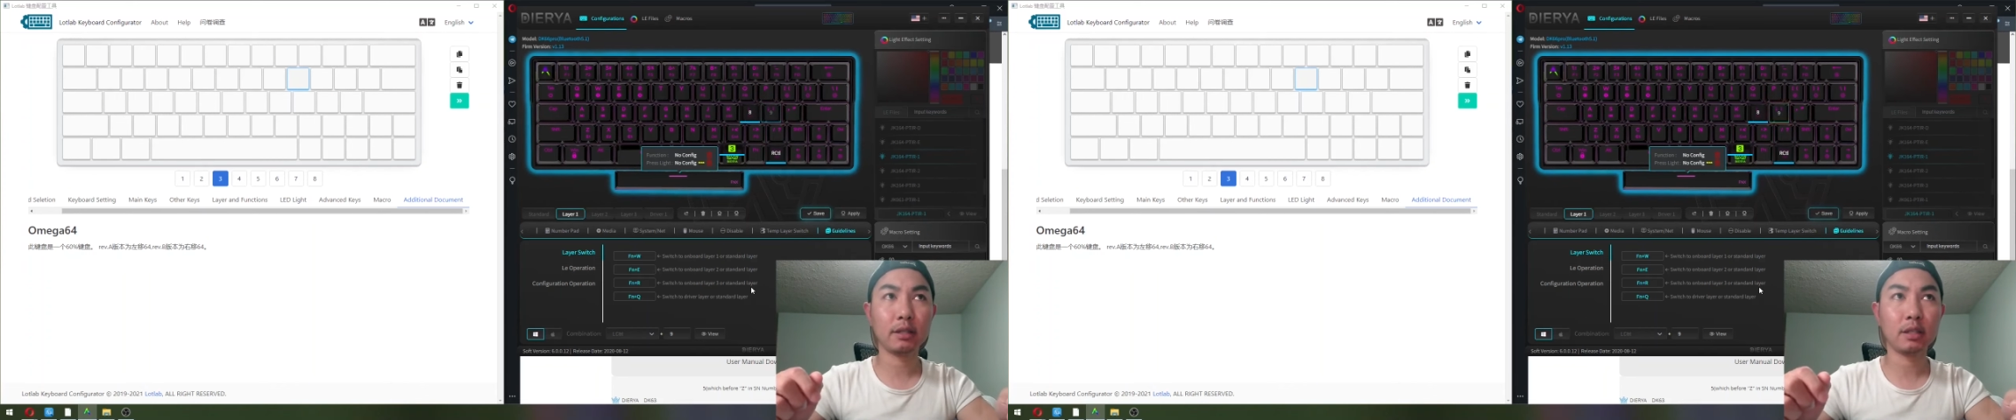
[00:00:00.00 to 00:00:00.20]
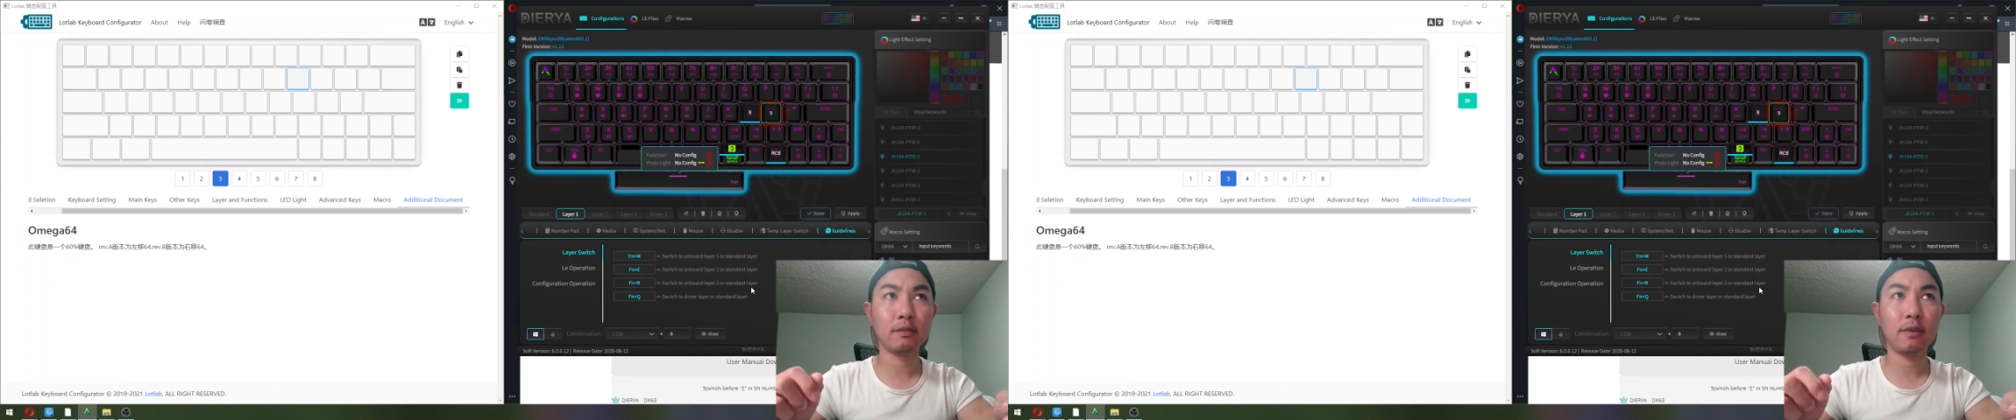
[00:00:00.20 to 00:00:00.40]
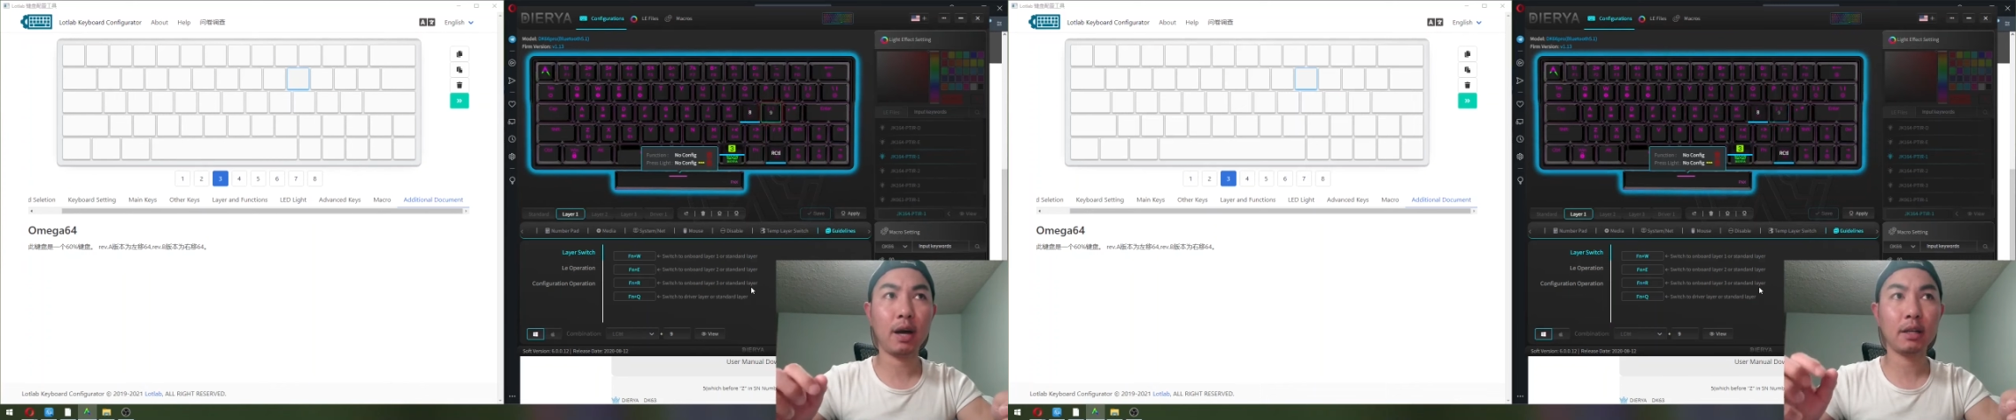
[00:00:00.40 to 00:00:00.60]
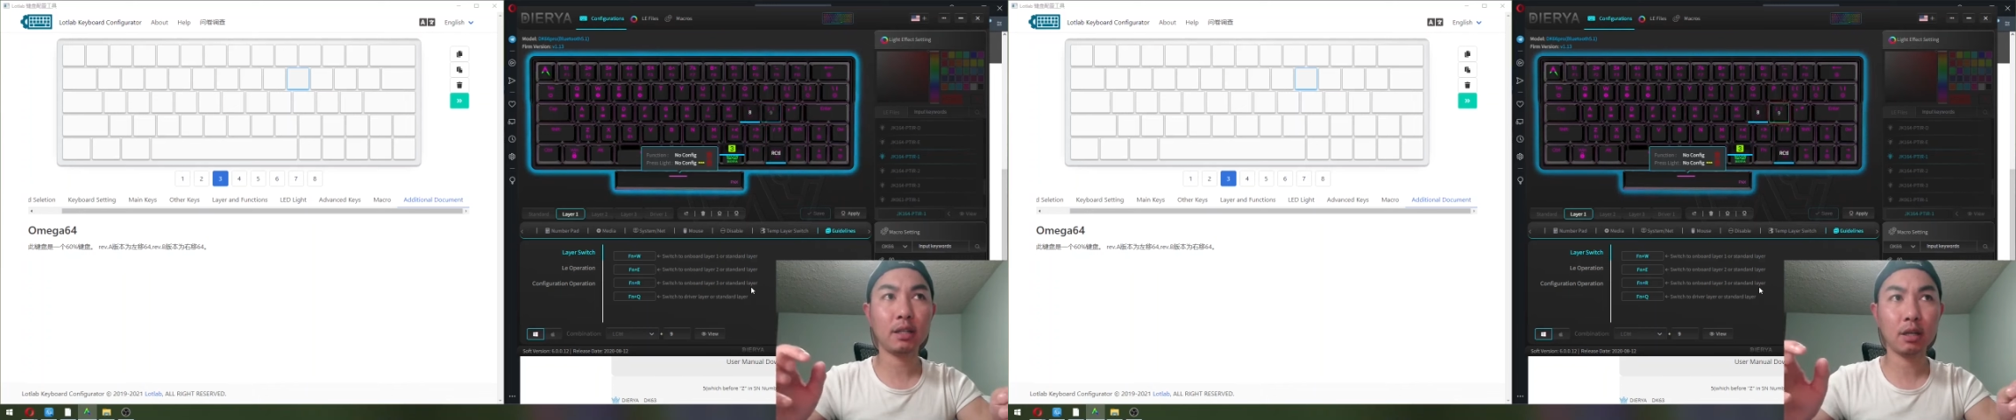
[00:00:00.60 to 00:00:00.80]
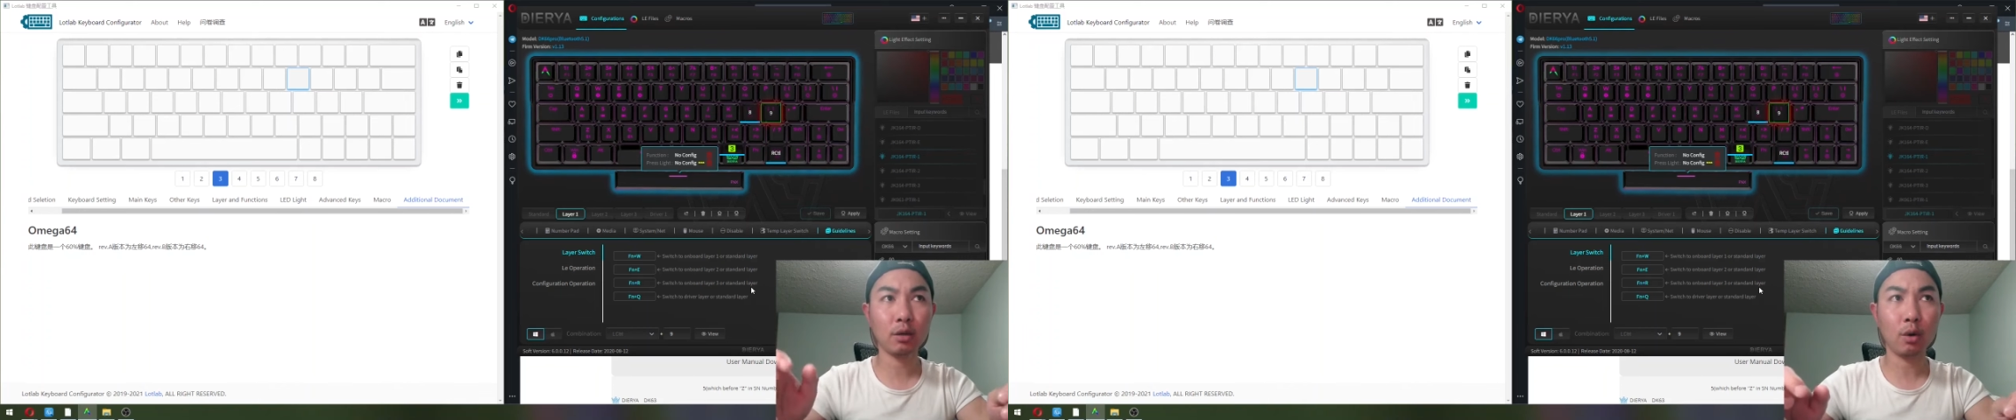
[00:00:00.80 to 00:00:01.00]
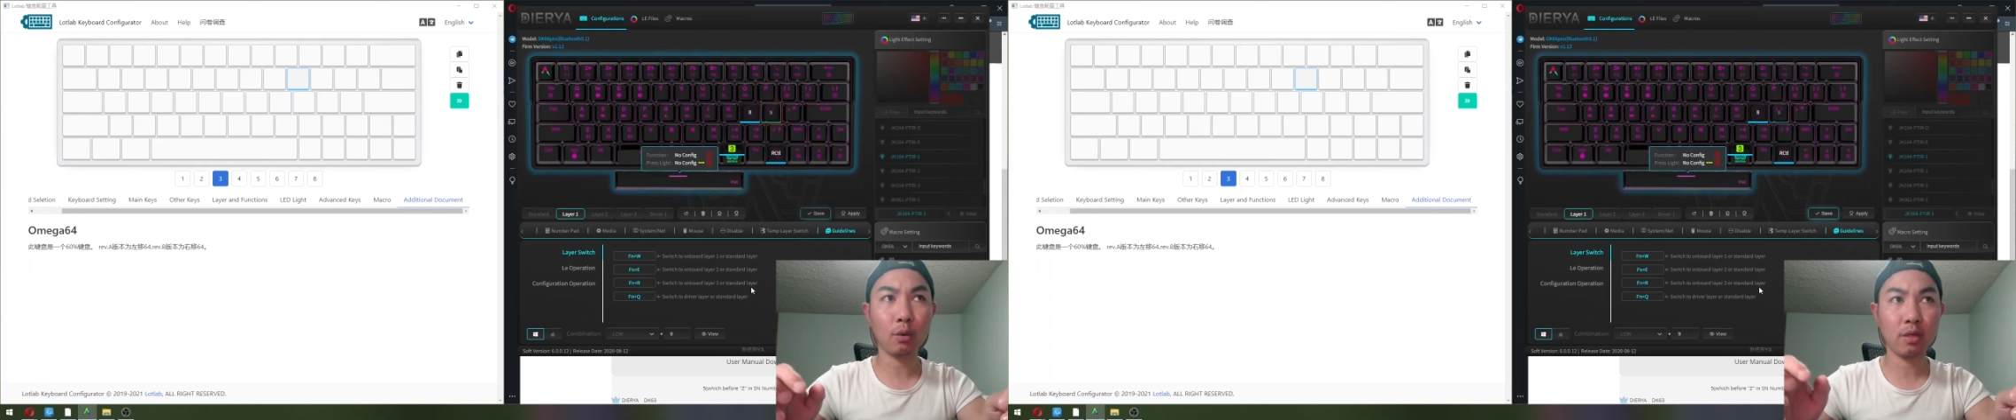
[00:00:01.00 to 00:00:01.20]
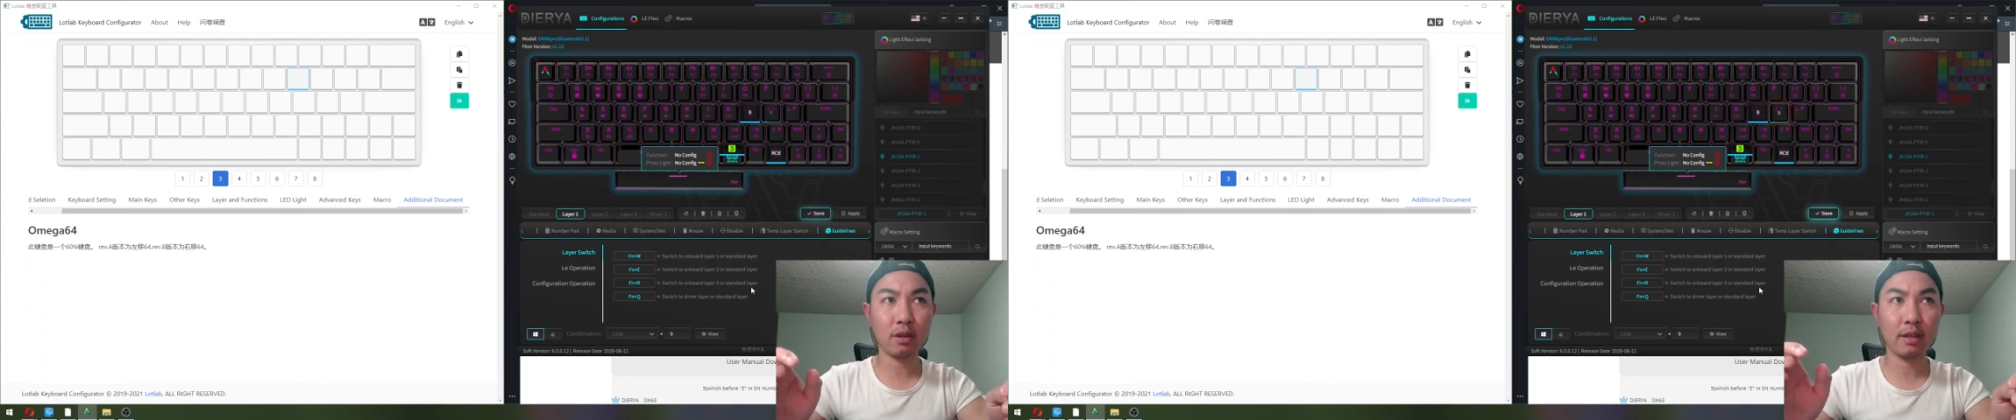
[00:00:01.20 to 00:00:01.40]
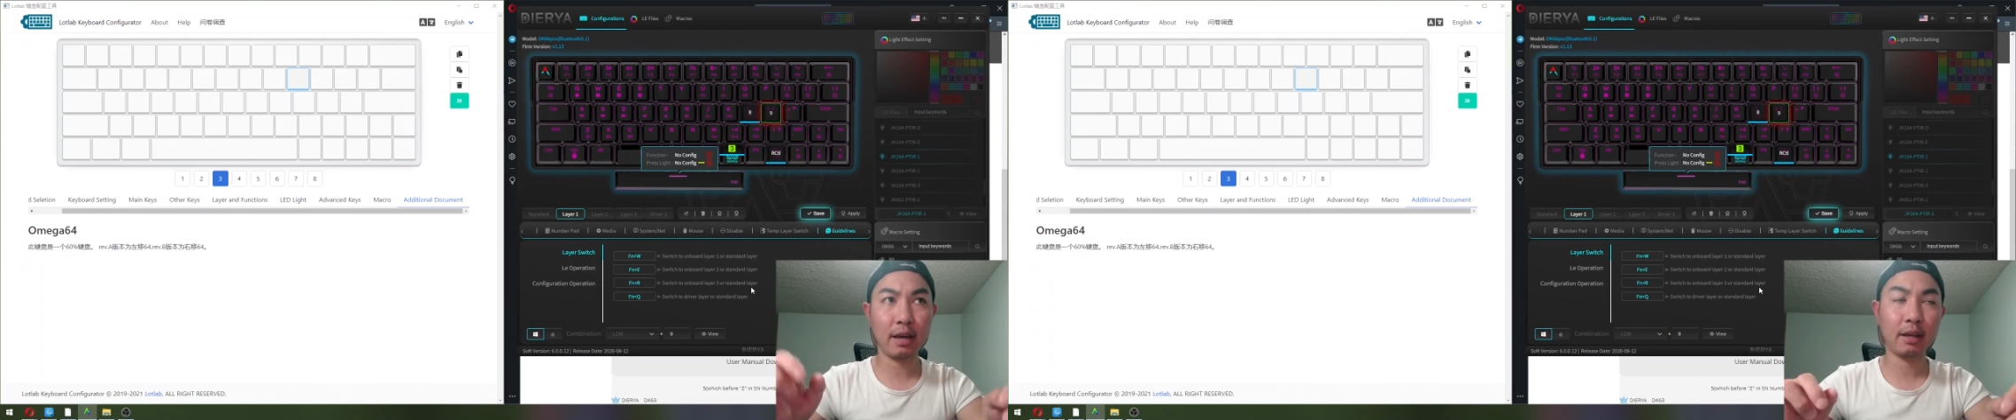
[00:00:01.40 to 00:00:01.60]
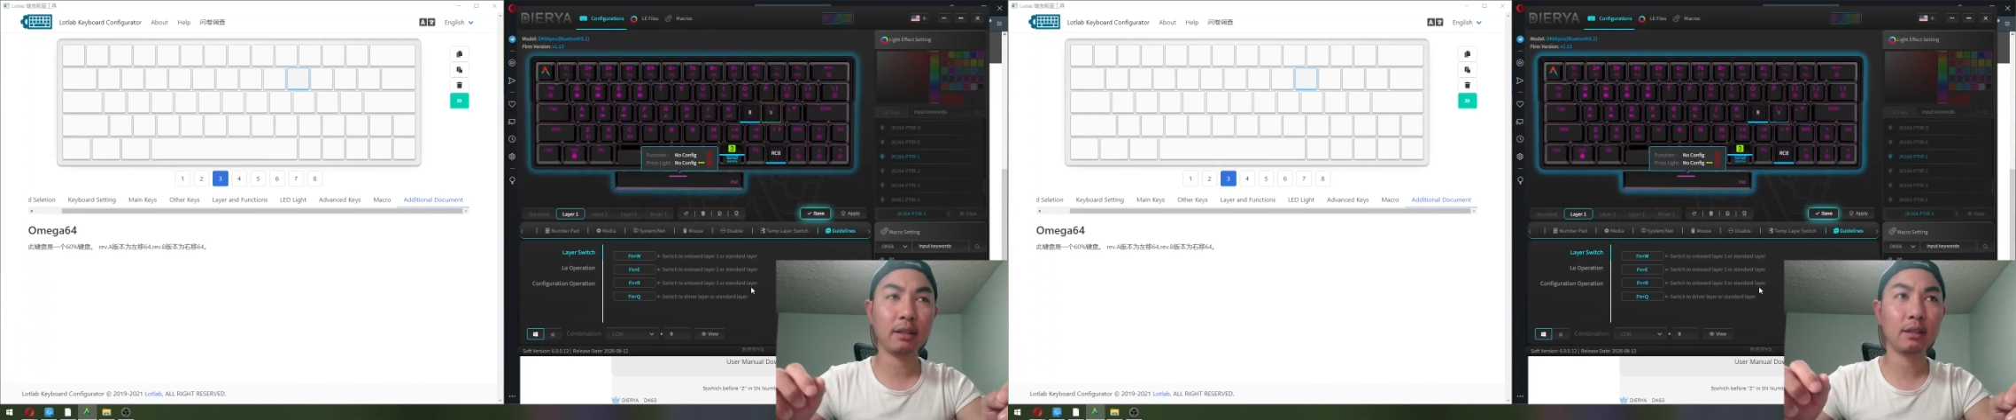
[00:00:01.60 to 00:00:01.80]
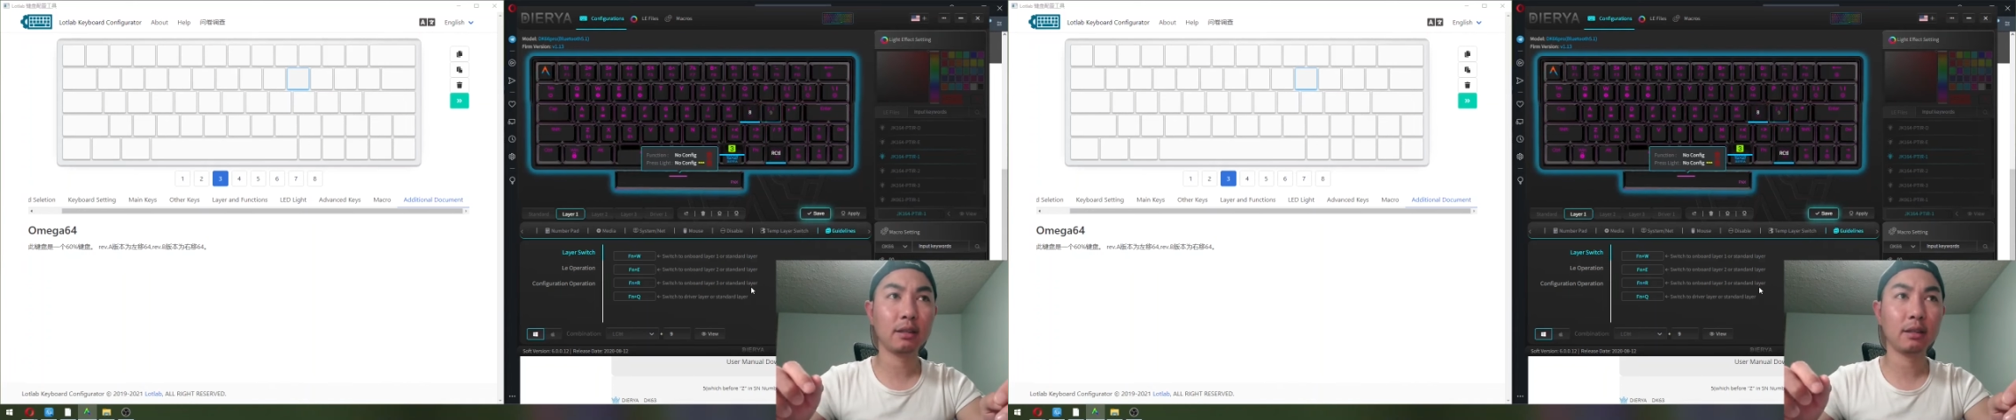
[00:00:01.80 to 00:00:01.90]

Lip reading: If I turn on the light,